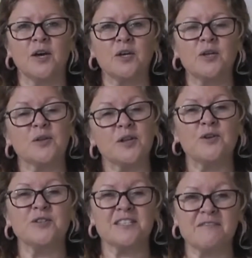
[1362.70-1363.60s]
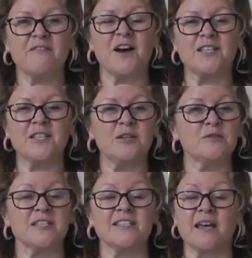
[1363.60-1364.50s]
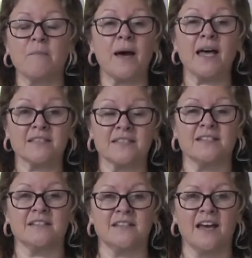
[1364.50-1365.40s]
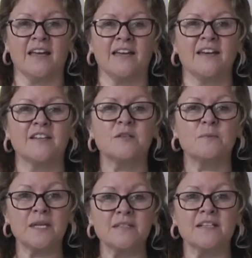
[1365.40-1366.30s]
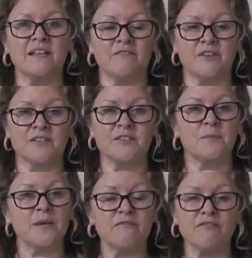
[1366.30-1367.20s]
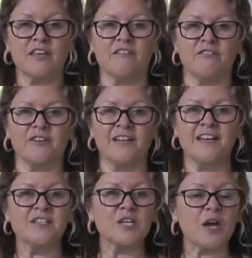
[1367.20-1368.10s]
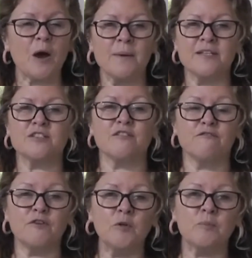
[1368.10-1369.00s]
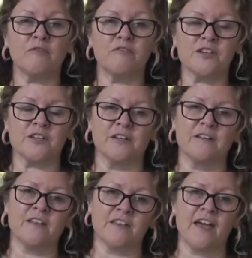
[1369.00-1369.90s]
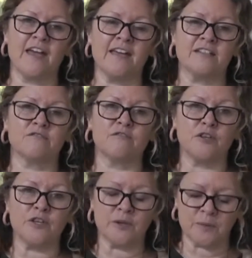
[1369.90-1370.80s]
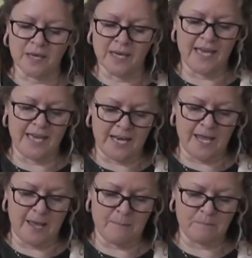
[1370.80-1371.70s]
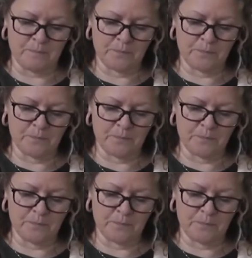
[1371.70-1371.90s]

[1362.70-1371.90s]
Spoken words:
You know, the Lord is inviting you to step past it today, to be delivered, to be forgiven, to come into the full provision that there is for you in him.